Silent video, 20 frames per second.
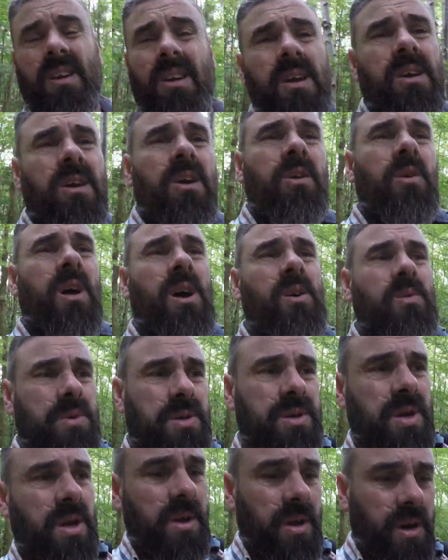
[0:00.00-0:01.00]
Who
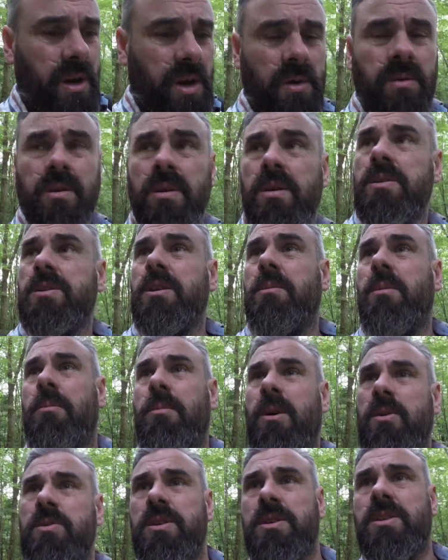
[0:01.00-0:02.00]
knows? You know, some of the
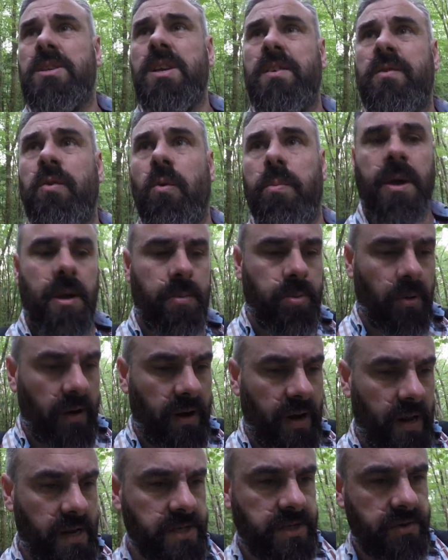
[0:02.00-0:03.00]
most successful people in
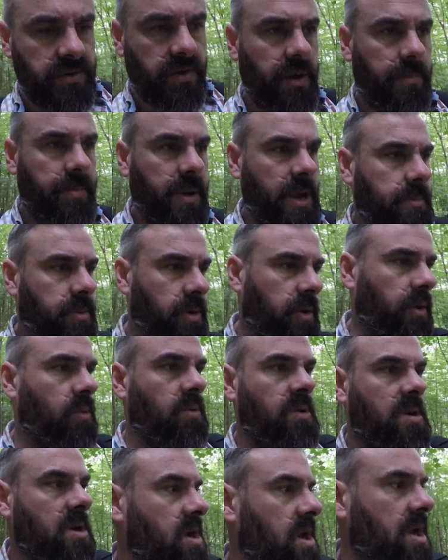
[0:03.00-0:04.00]
history are people who
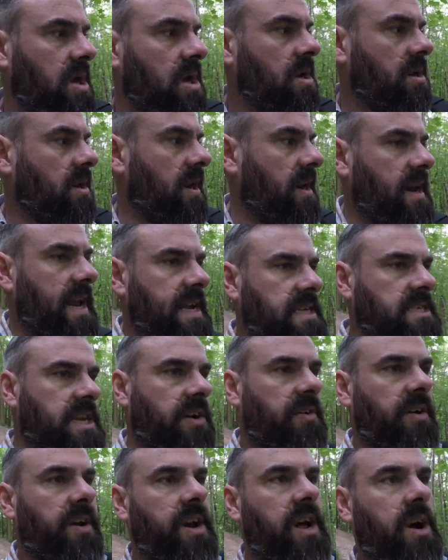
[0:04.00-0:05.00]
didn't
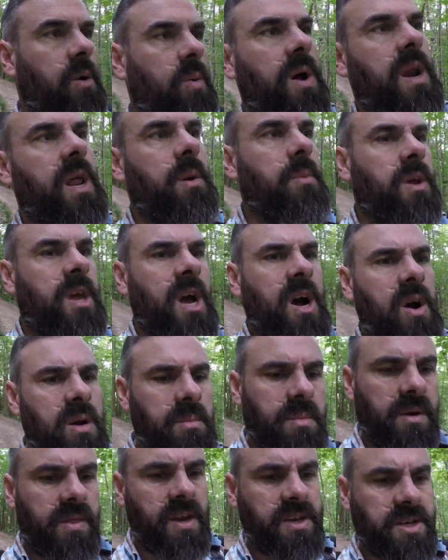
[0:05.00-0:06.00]
necessarily know where they were going,
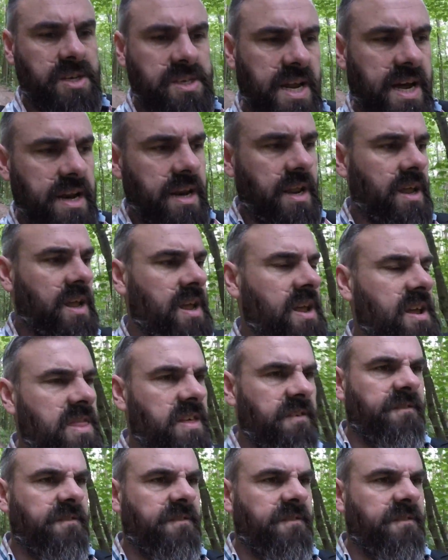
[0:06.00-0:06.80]
but they just had the